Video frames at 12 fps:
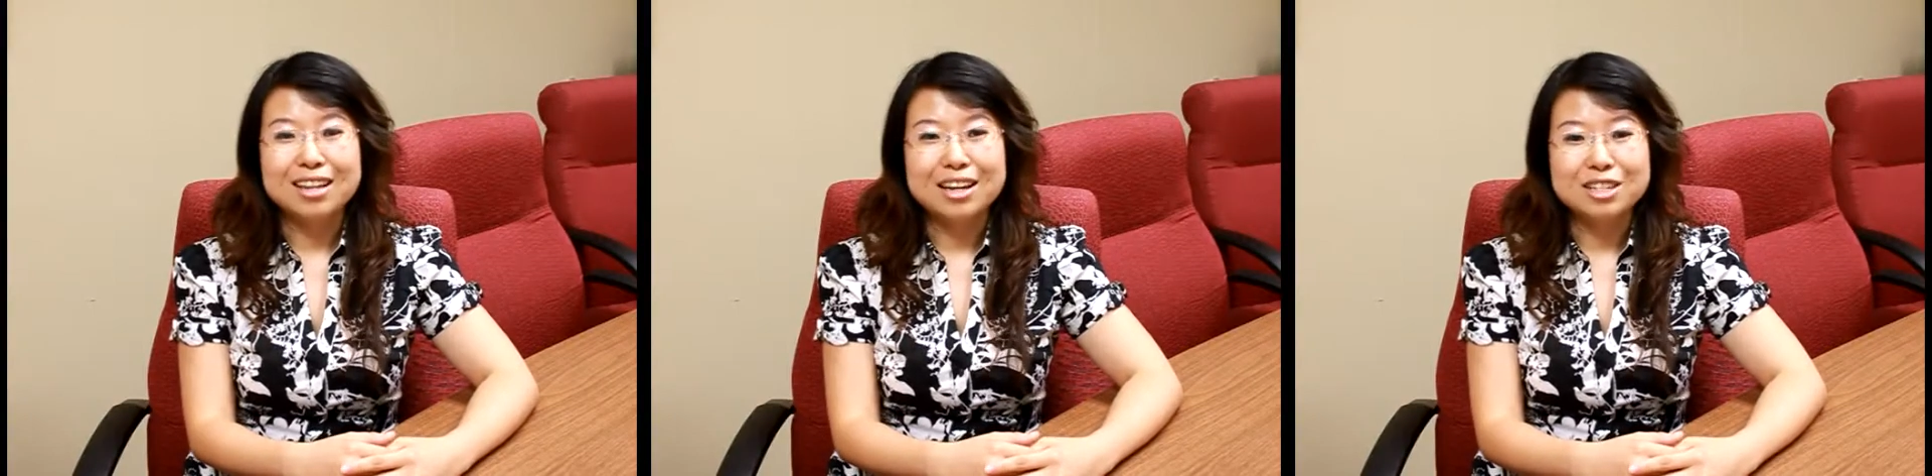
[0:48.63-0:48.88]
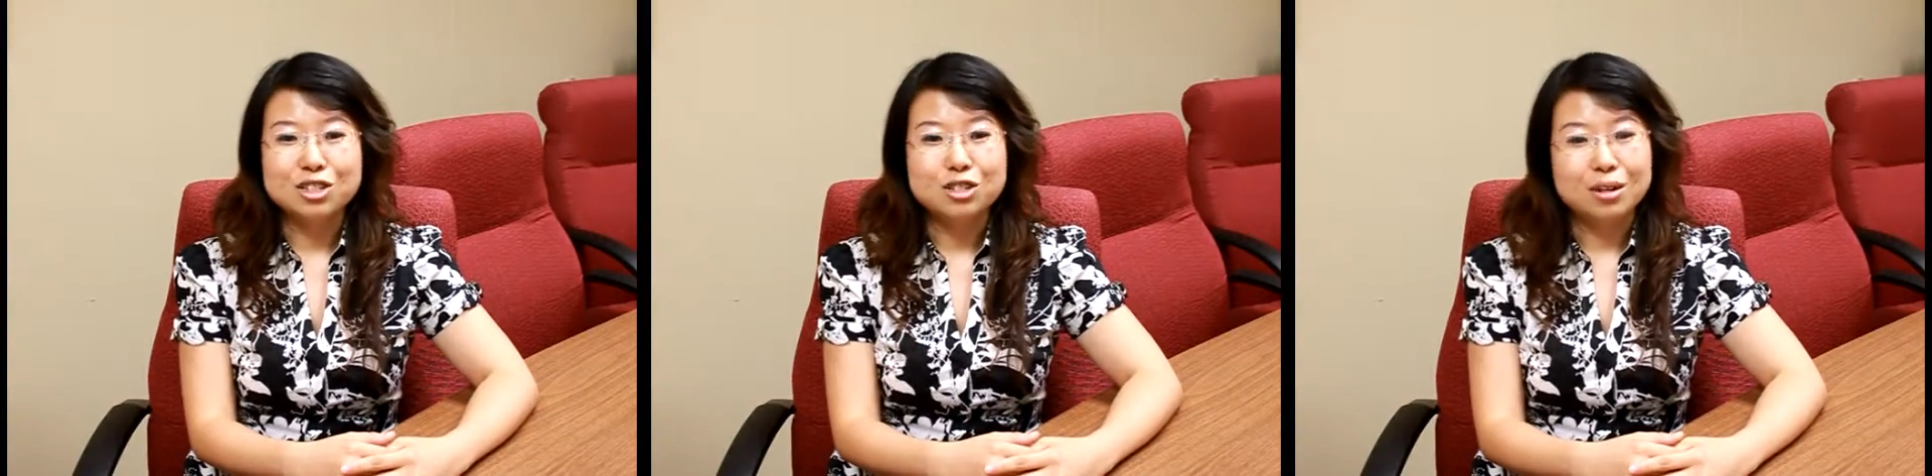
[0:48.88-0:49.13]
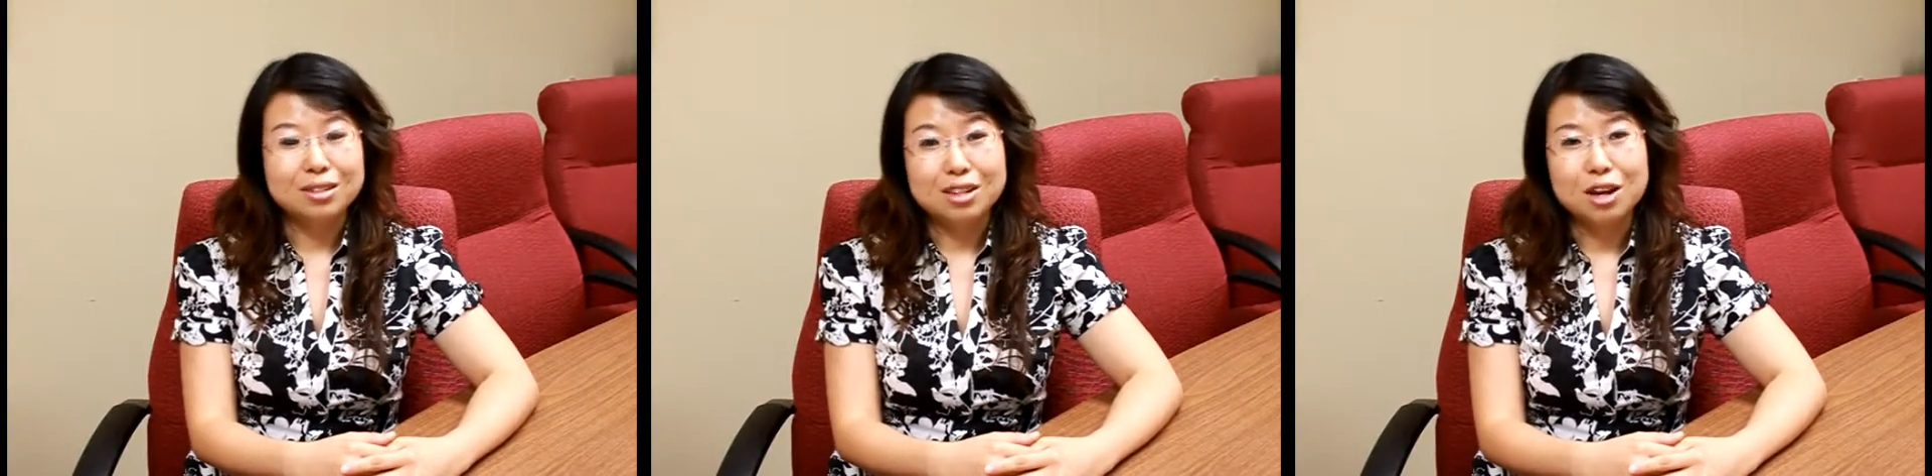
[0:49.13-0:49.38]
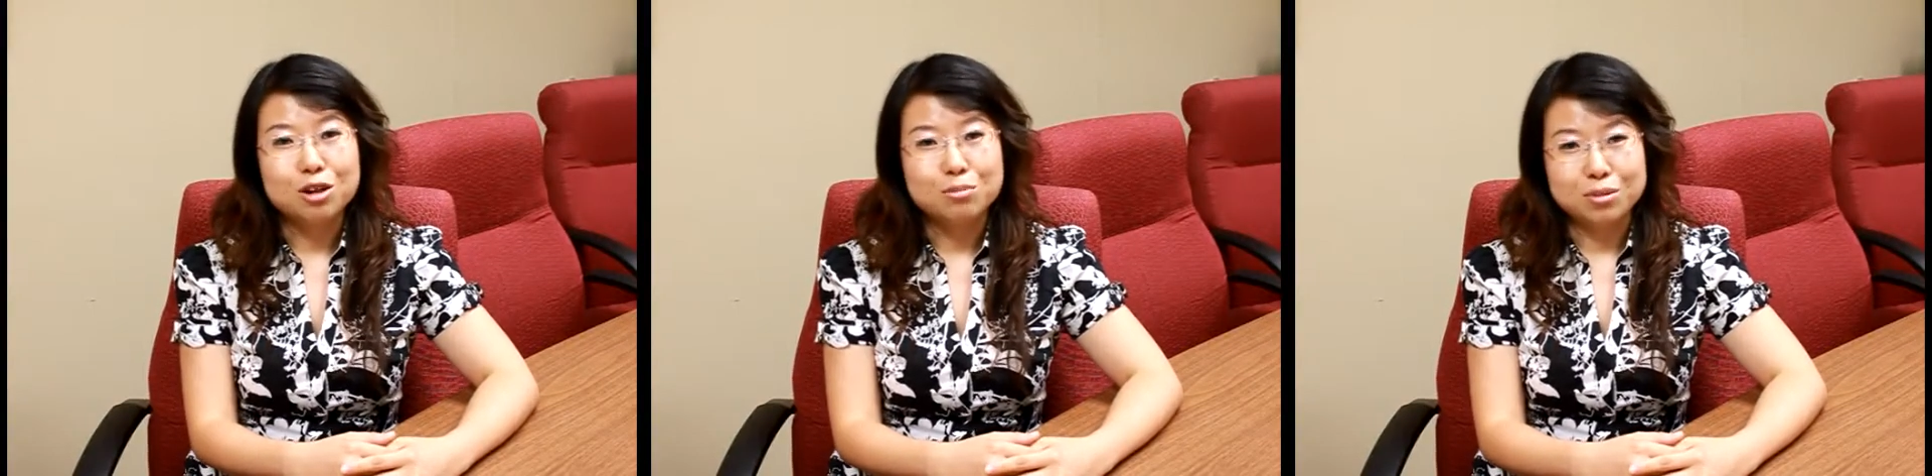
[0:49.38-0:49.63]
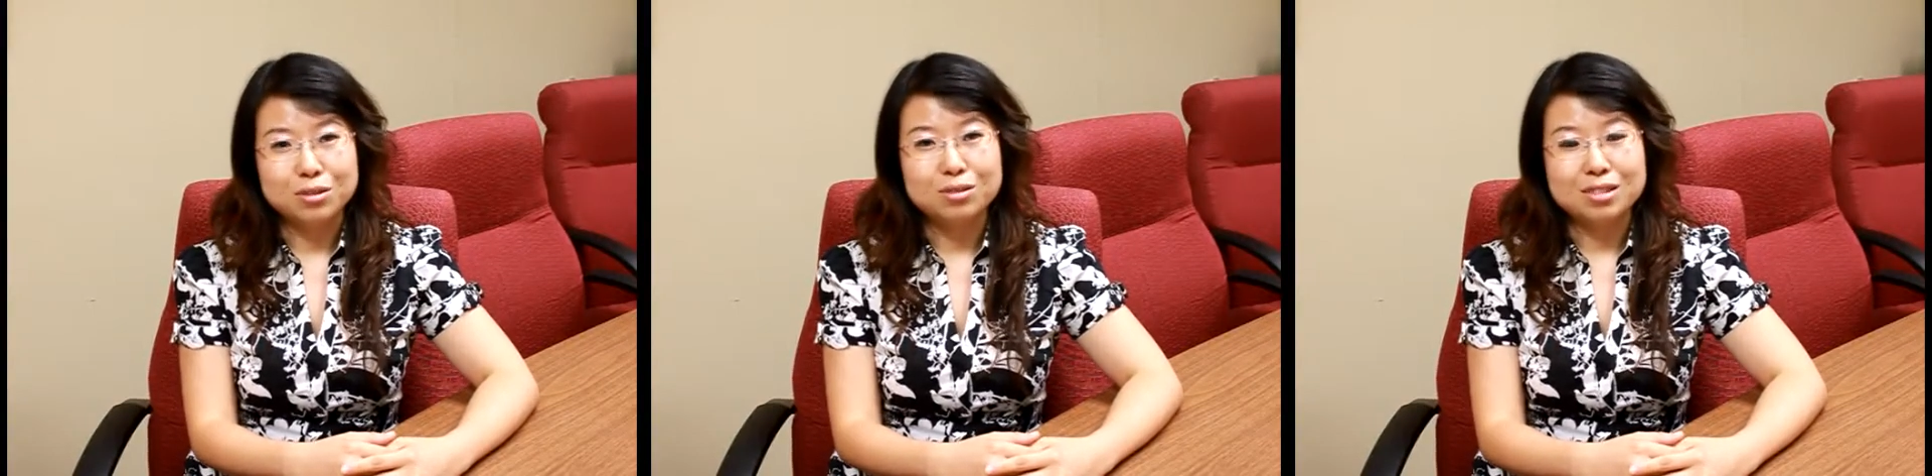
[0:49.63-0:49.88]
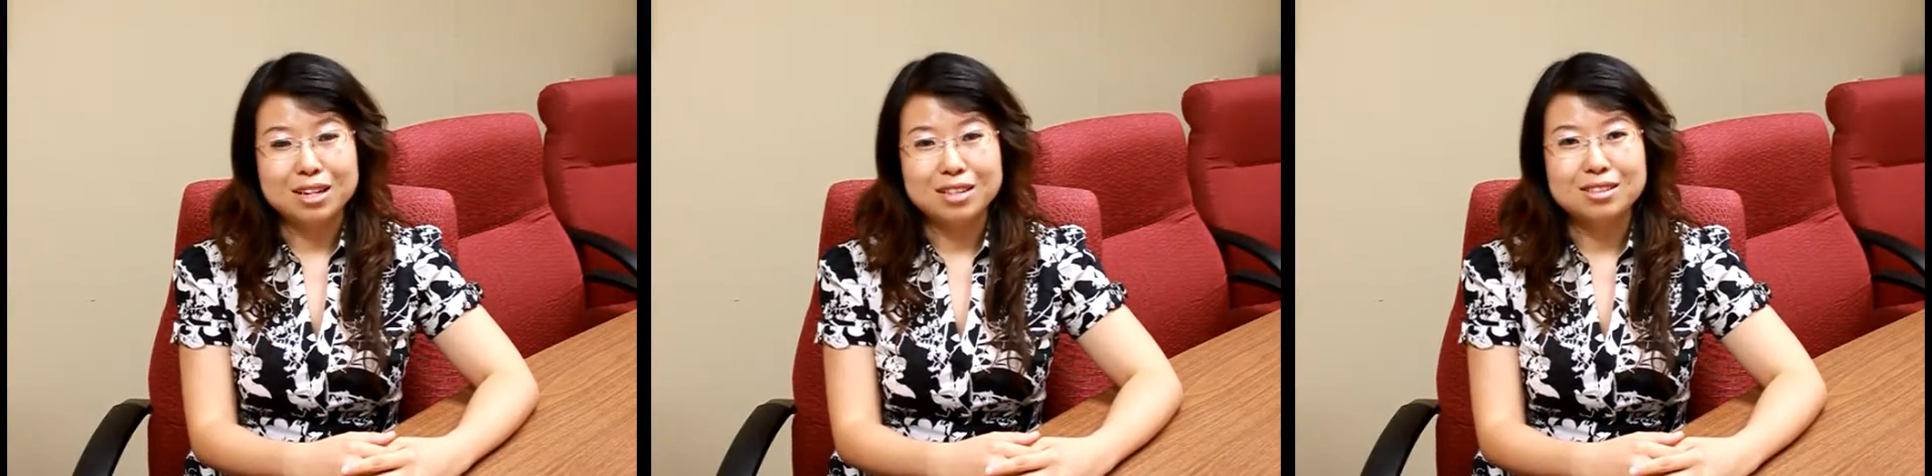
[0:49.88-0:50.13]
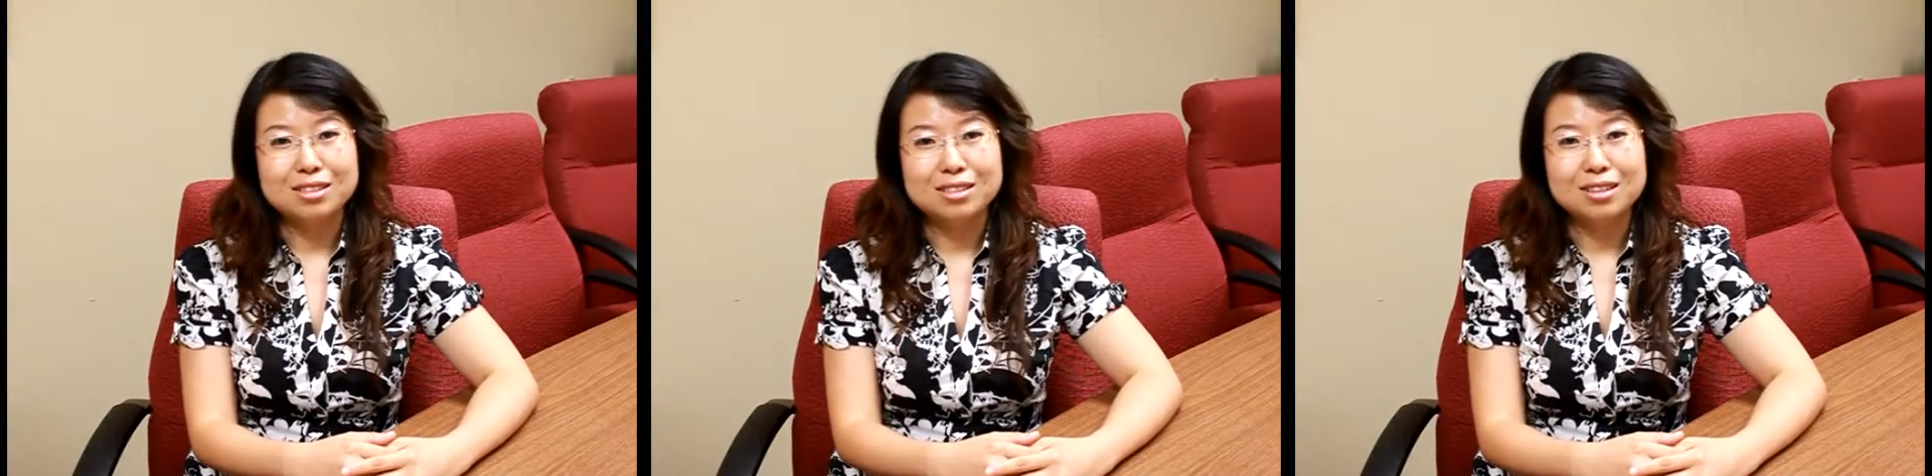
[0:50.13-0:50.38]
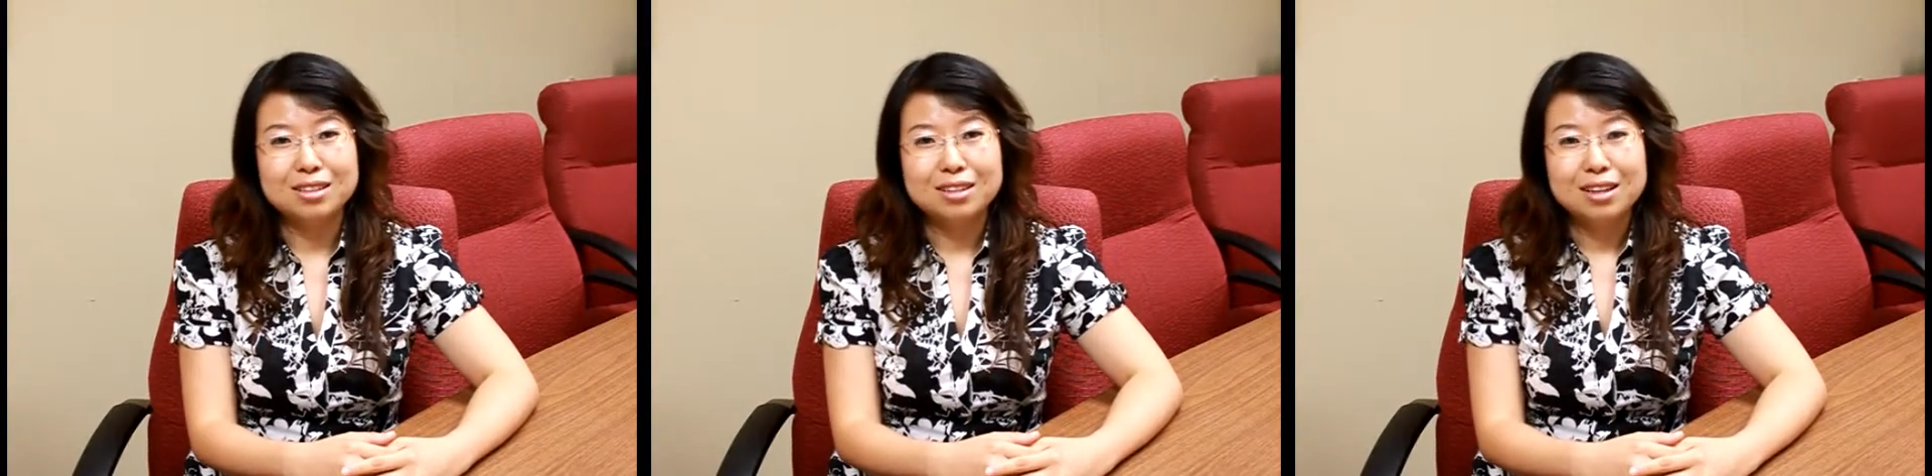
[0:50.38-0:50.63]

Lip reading: I enjoy the whole process.